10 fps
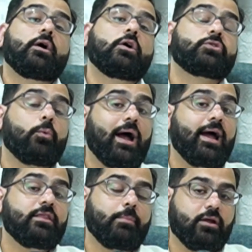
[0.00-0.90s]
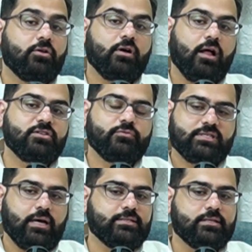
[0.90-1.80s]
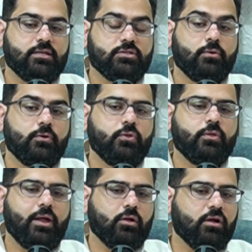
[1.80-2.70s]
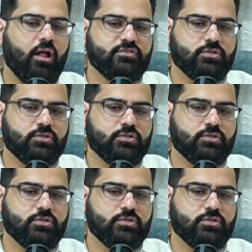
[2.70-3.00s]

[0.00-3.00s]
So why the Medical College of Wisconsin? So the Medical College